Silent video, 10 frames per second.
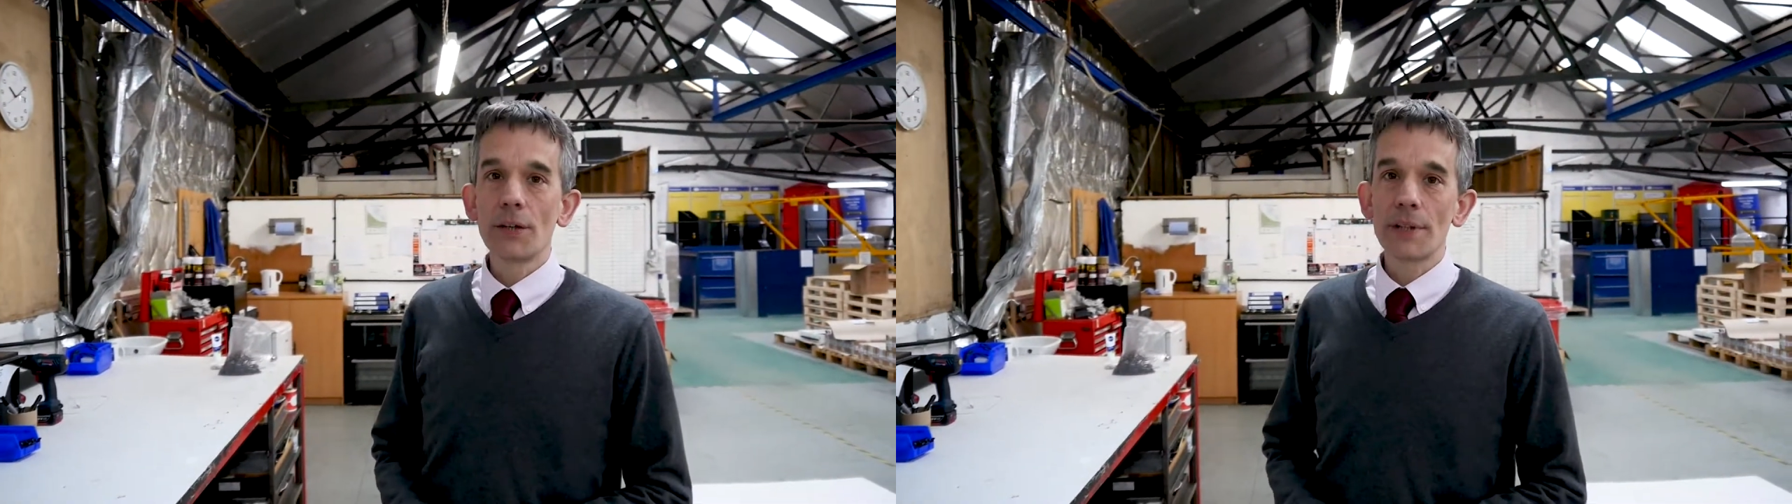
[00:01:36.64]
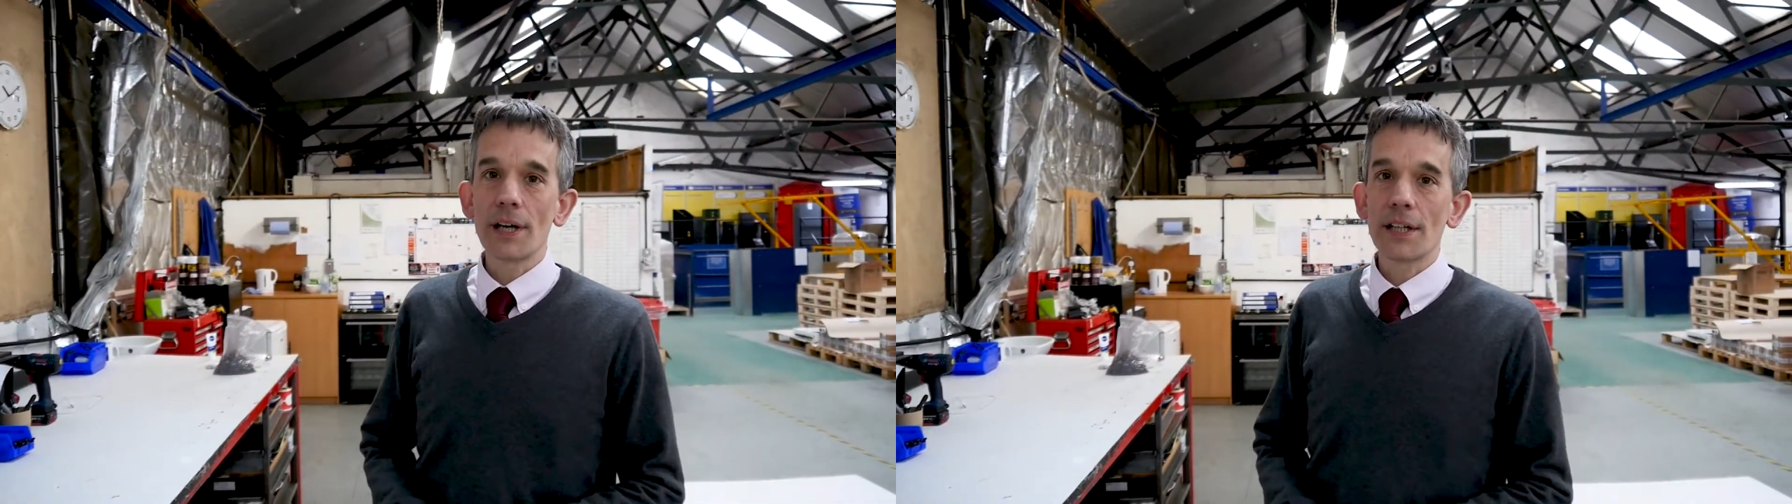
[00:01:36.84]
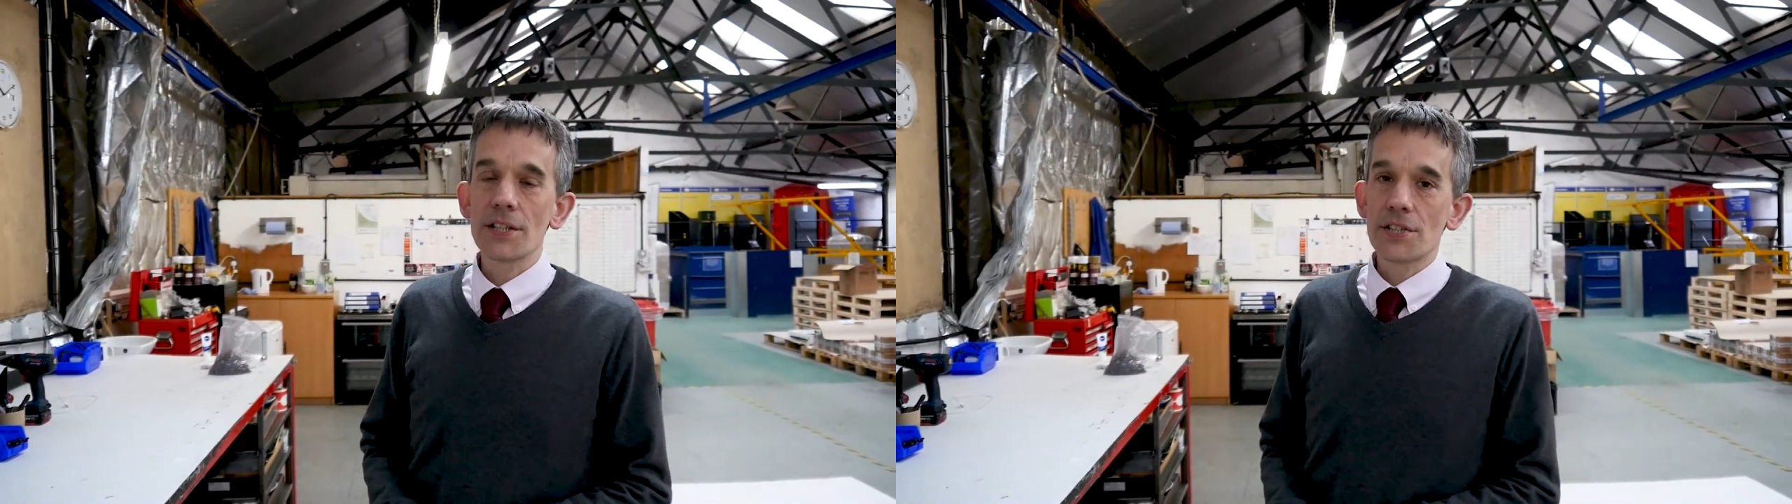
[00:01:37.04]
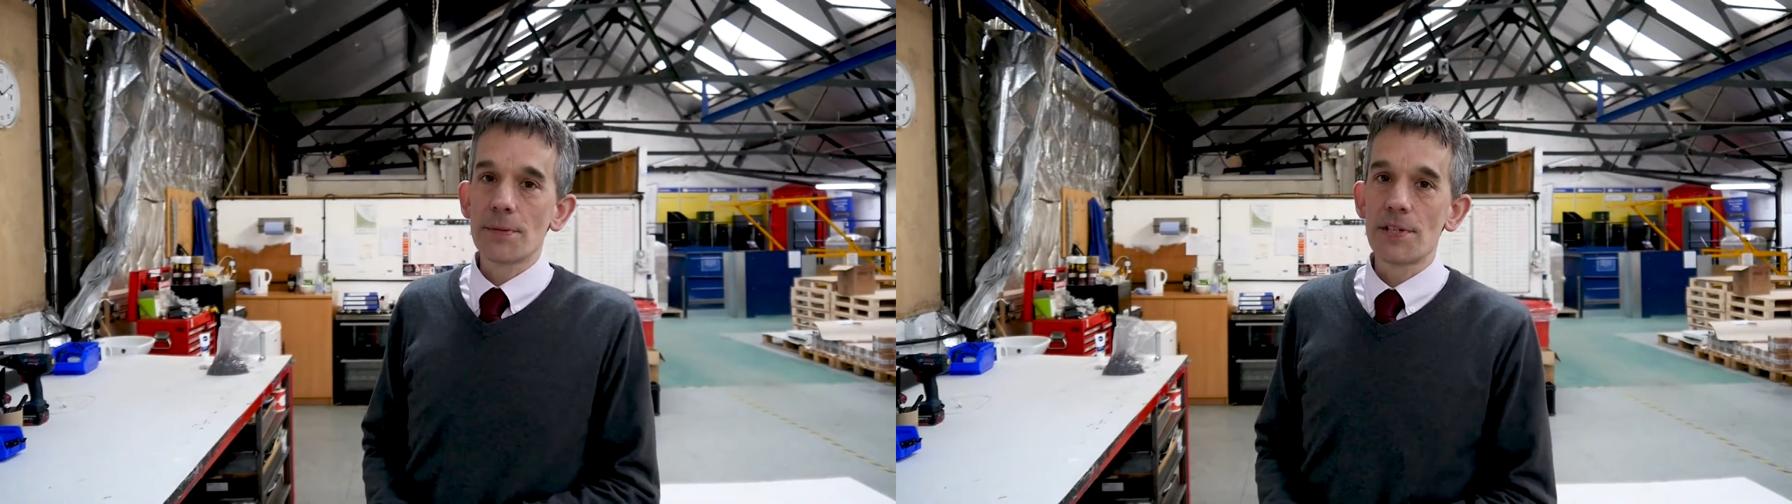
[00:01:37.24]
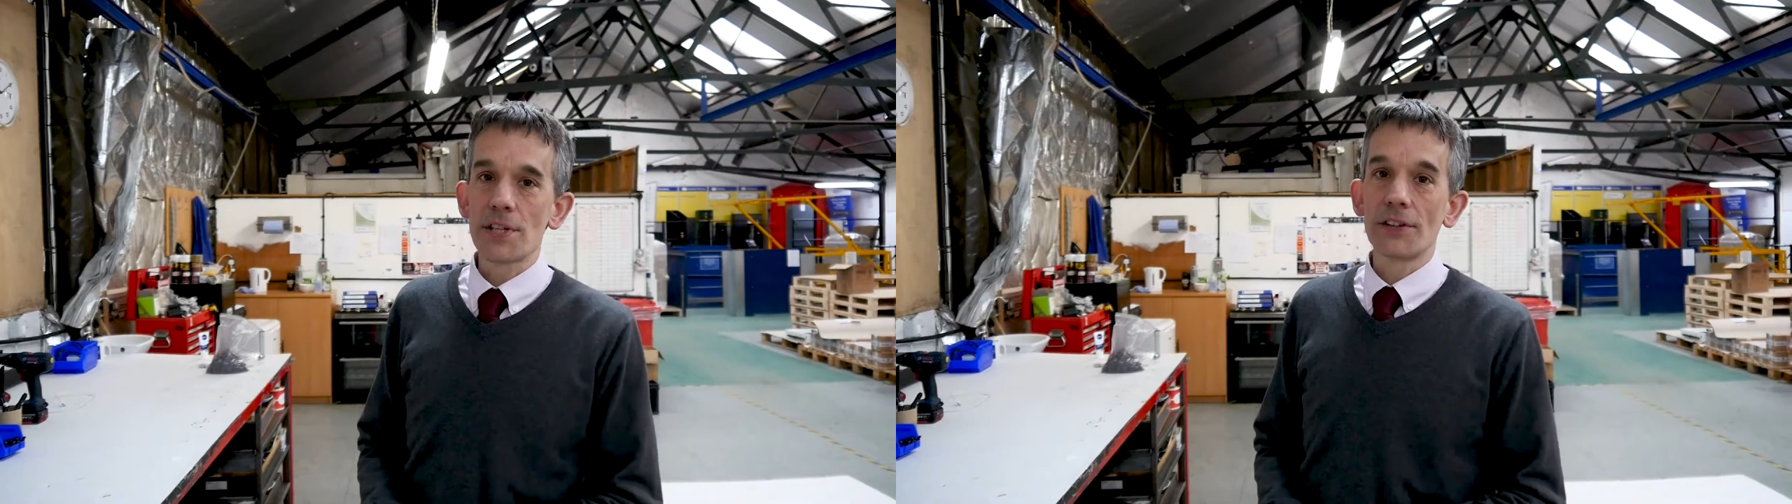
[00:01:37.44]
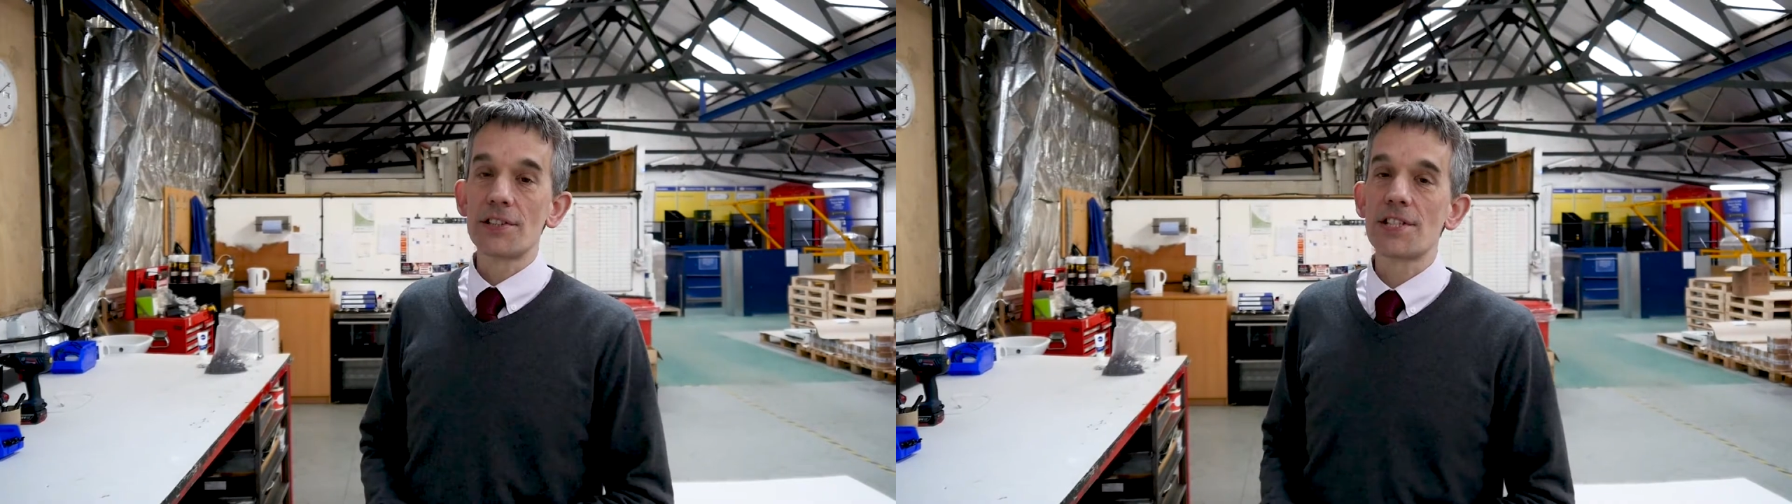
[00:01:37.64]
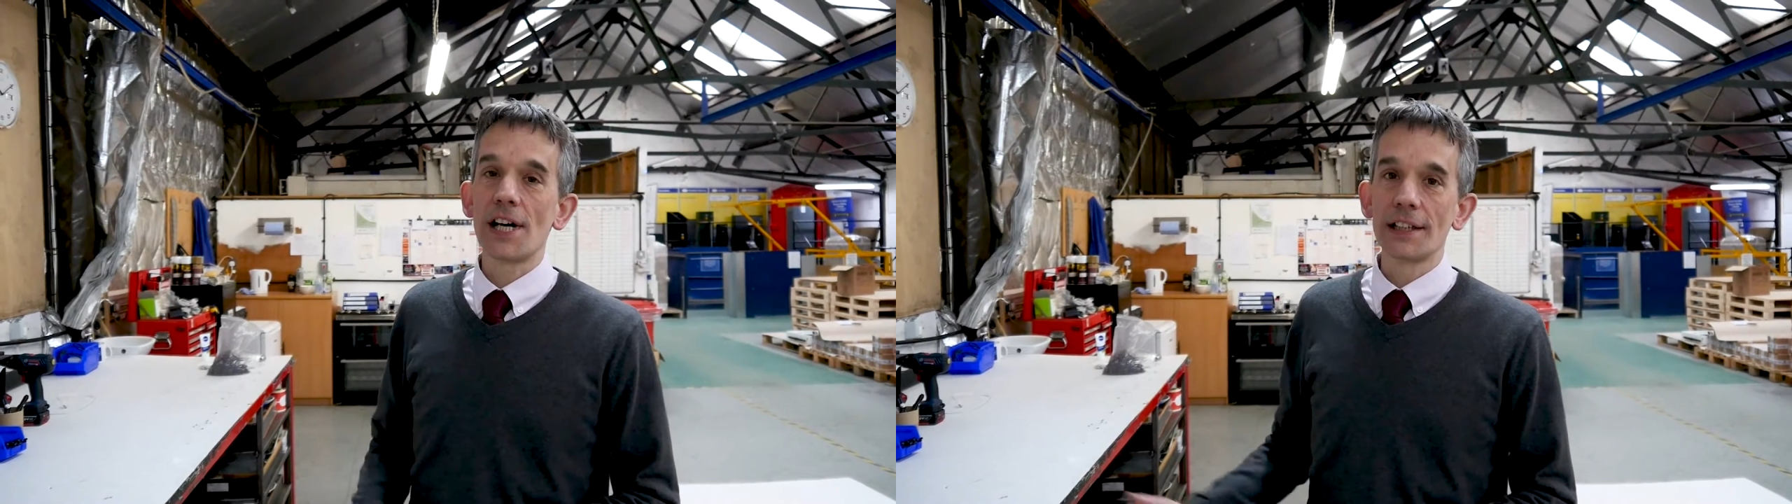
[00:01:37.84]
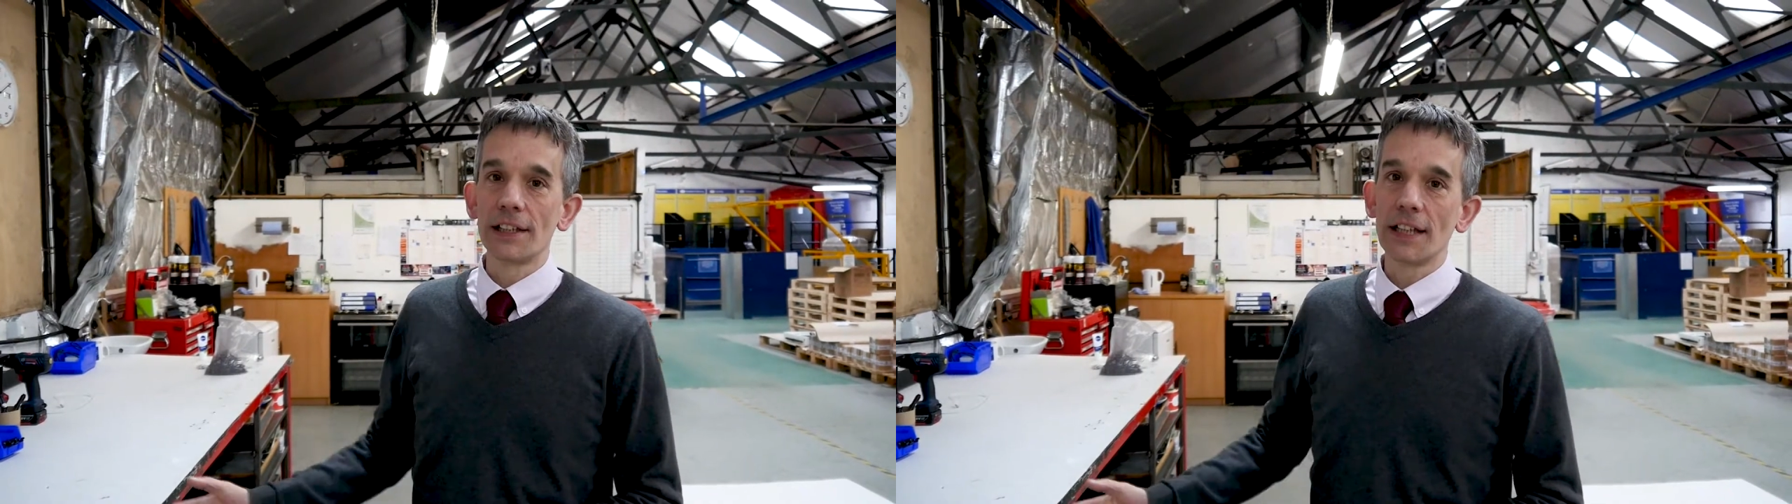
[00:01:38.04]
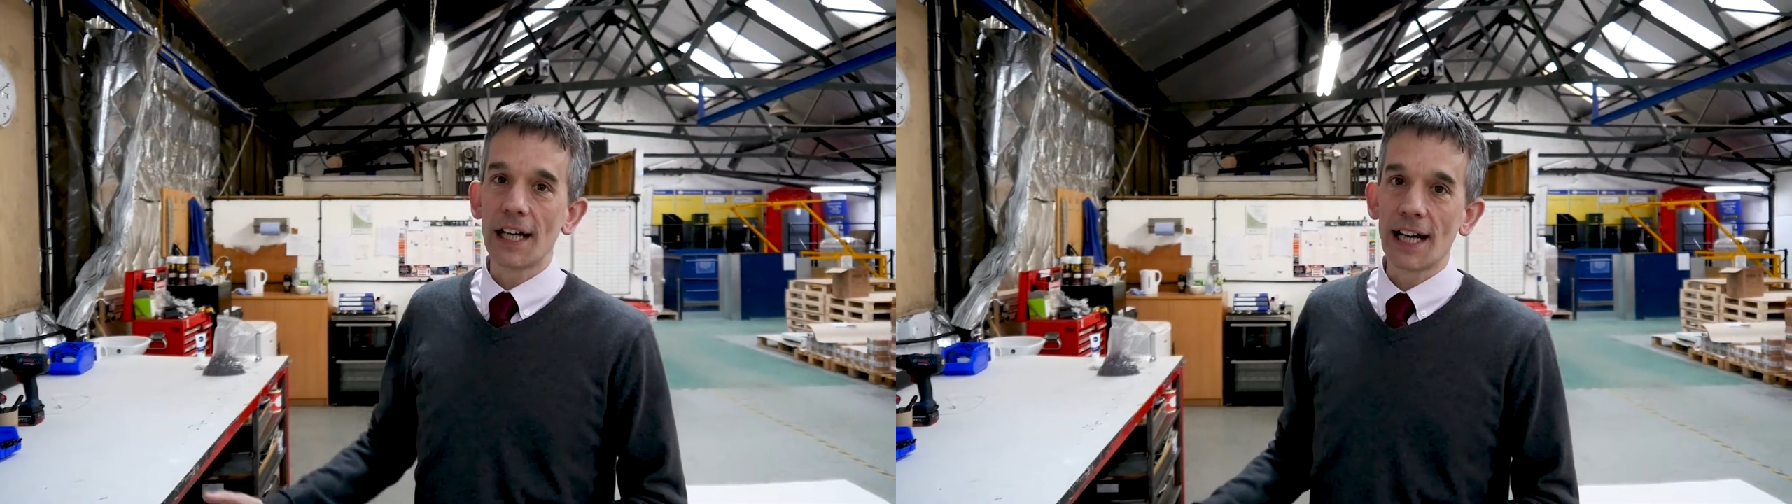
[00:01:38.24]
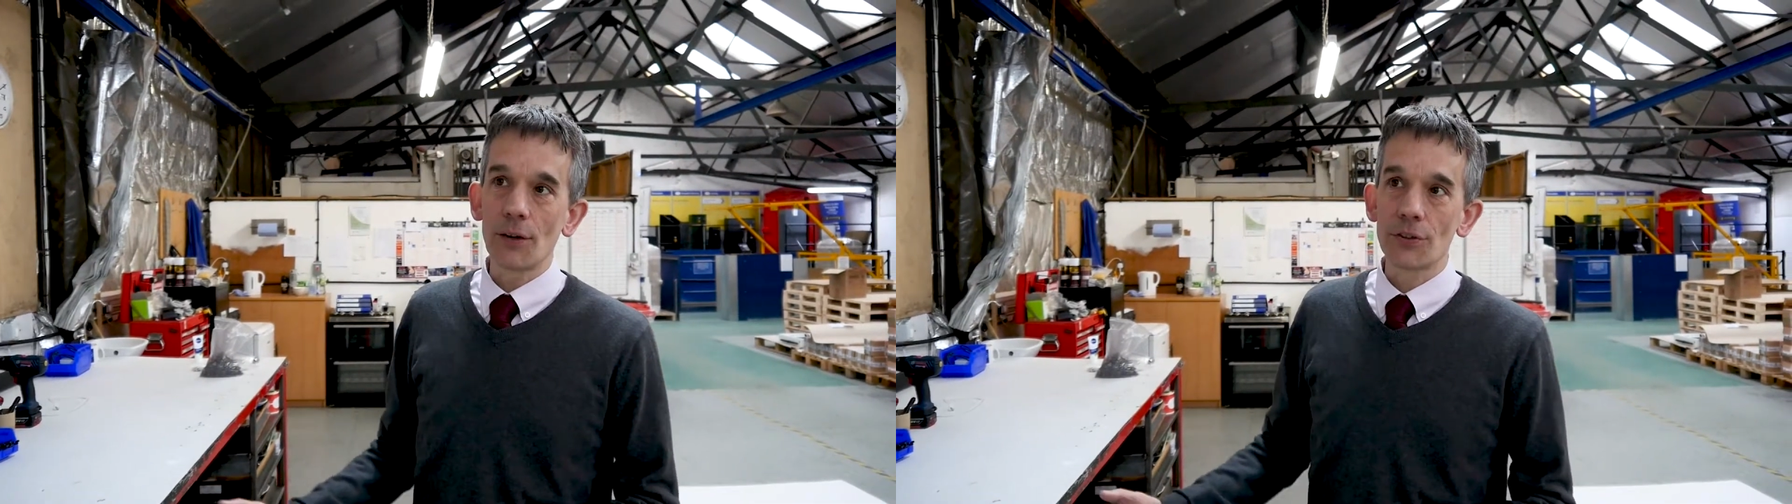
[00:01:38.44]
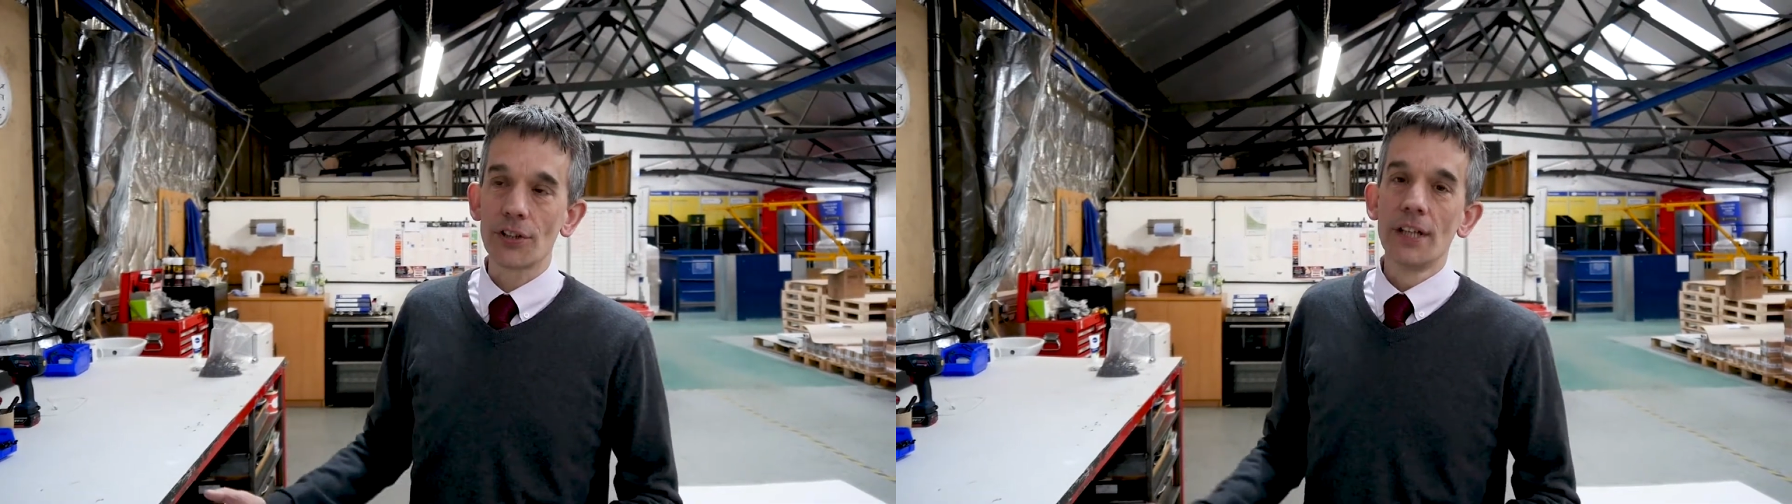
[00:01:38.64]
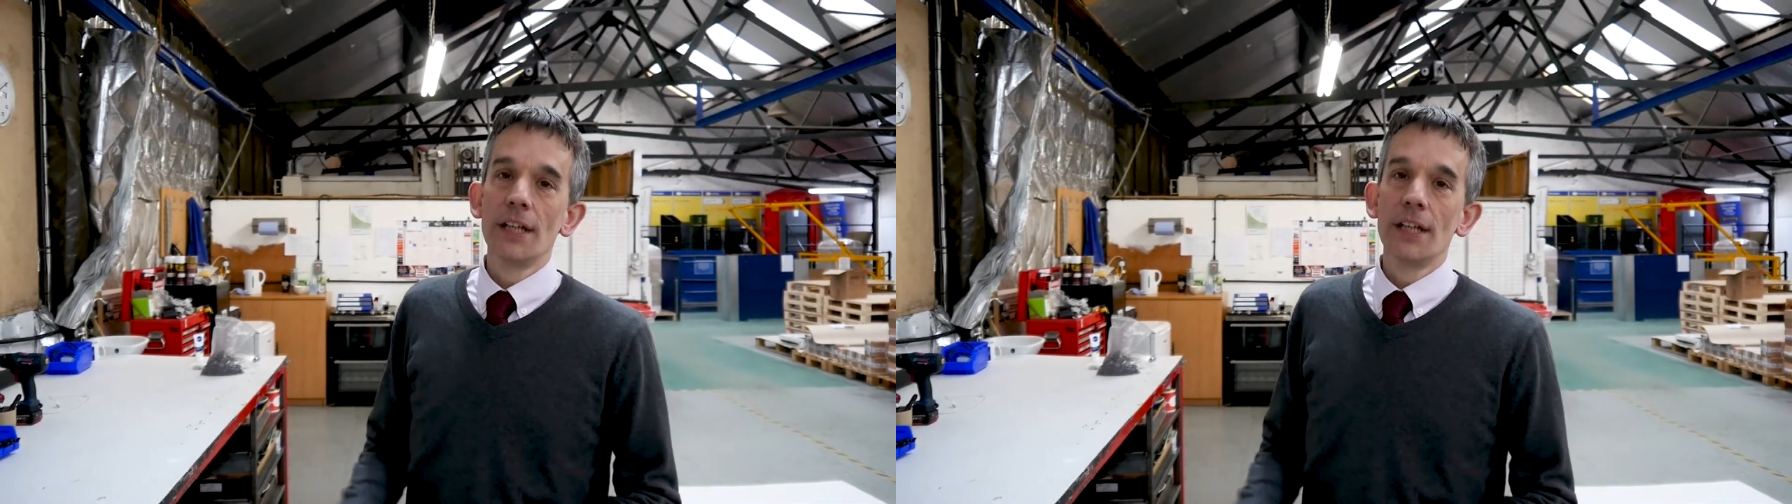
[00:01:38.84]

with our customers on the design and layout,